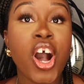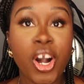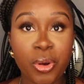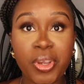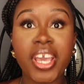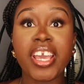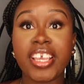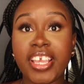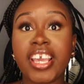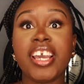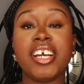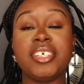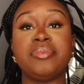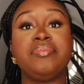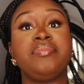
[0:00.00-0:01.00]
Okay,
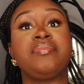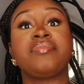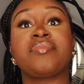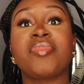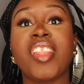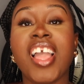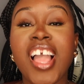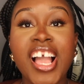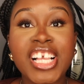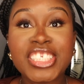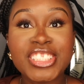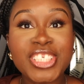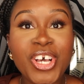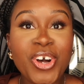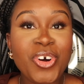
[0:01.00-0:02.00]
yeah.
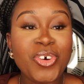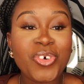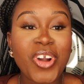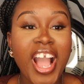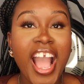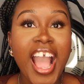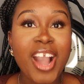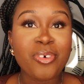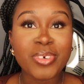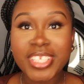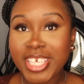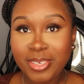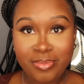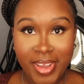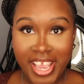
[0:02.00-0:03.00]
So I would
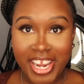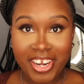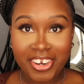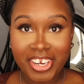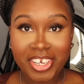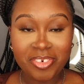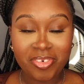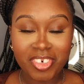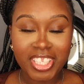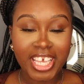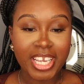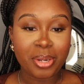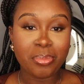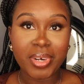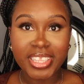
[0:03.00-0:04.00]
keep my hair in for
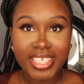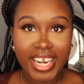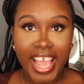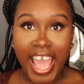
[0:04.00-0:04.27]
like a month and a